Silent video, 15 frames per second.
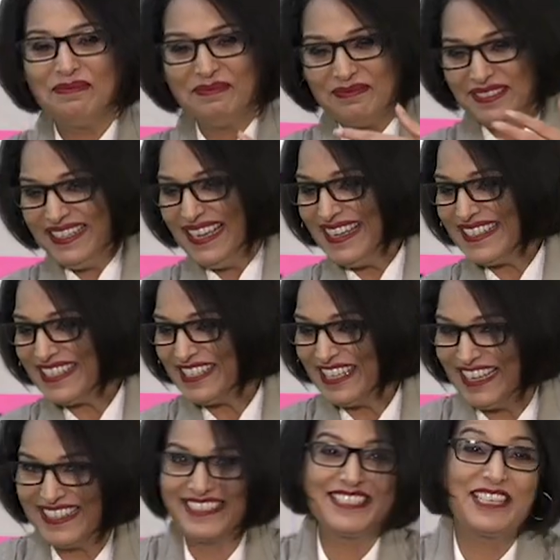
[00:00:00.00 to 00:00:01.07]
Yes,
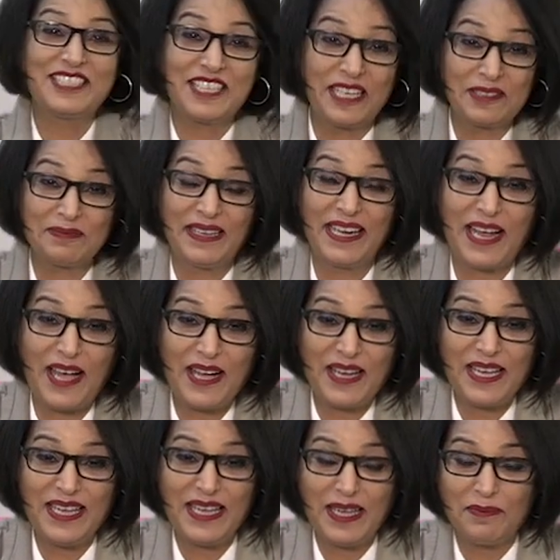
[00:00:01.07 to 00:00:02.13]
ladies and gentlemen, I
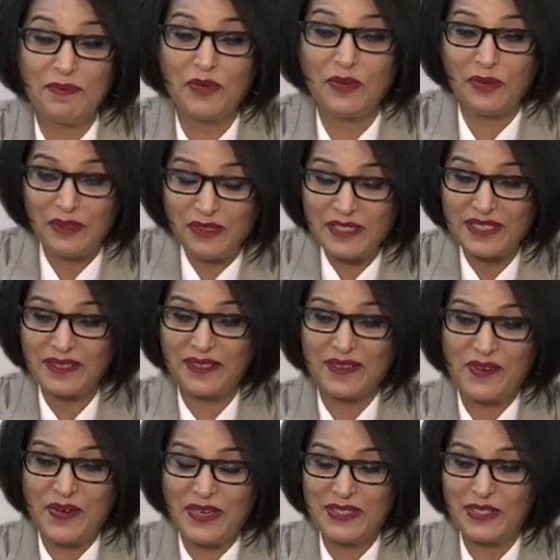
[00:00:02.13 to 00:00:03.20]
am also
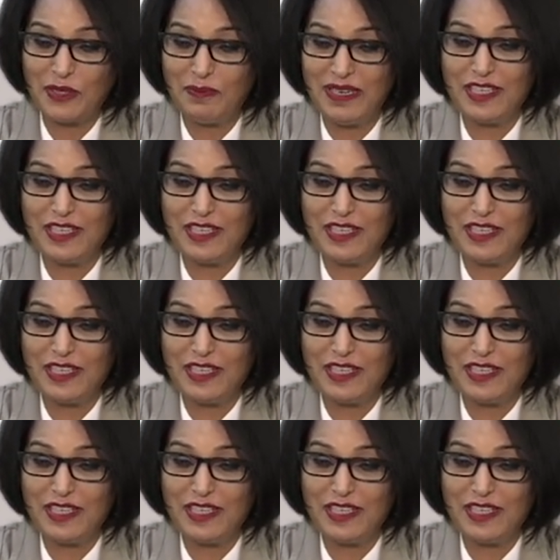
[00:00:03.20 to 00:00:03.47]
going to be